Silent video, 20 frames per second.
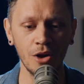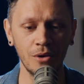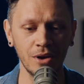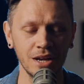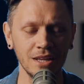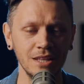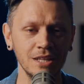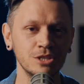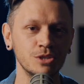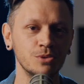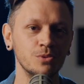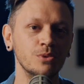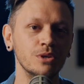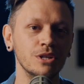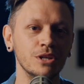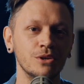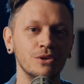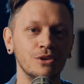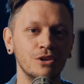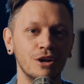I reckon there's a
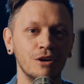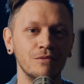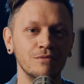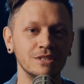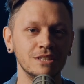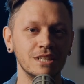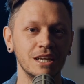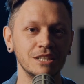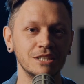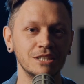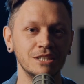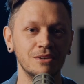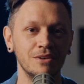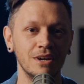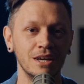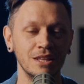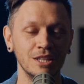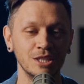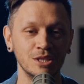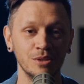really good conversation
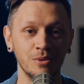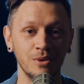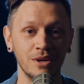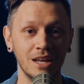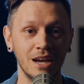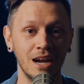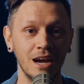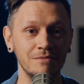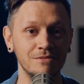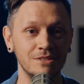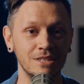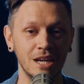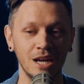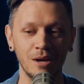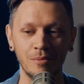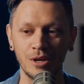around this that we're going to have today.